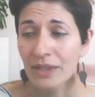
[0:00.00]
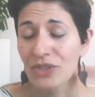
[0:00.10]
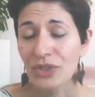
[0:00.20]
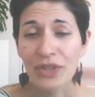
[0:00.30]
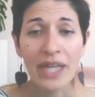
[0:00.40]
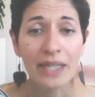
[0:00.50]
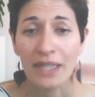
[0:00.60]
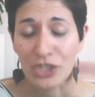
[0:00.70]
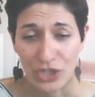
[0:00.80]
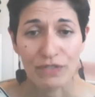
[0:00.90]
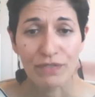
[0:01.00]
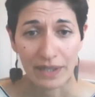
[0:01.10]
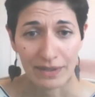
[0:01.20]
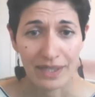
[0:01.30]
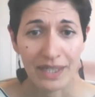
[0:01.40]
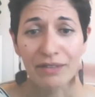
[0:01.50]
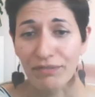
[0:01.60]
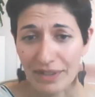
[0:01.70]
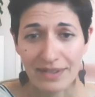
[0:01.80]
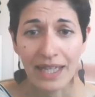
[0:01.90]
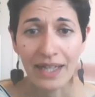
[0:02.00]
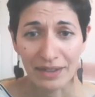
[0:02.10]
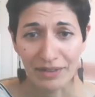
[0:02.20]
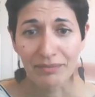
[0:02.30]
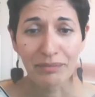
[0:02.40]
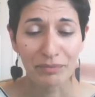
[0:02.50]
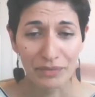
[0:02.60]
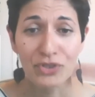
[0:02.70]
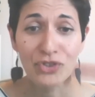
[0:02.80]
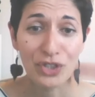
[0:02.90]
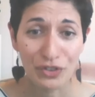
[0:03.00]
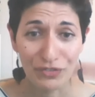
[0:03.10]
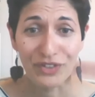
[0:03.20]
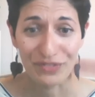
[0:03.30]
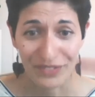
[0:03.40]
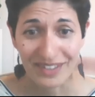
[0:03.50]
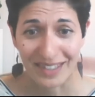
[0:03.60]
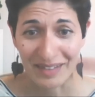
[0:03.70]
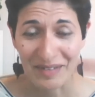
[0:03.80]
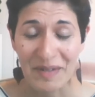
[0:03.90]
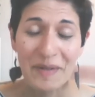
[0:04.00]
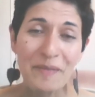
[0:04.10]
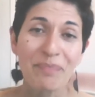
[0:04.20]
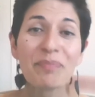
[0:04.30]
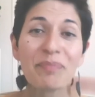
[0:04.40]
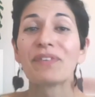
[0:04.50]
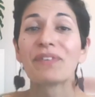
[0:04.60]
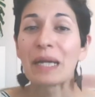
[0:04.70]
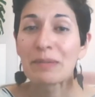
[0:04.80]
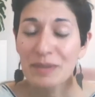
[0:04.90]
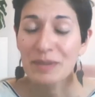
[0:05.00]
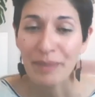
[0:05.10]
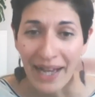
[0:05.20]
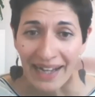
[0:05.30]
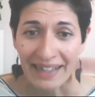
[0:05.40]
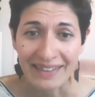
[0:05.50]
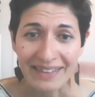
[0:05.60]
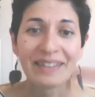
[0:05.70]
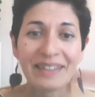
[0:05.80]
So that I can just fix. I can fix that in usually the first visit. But if it comes back,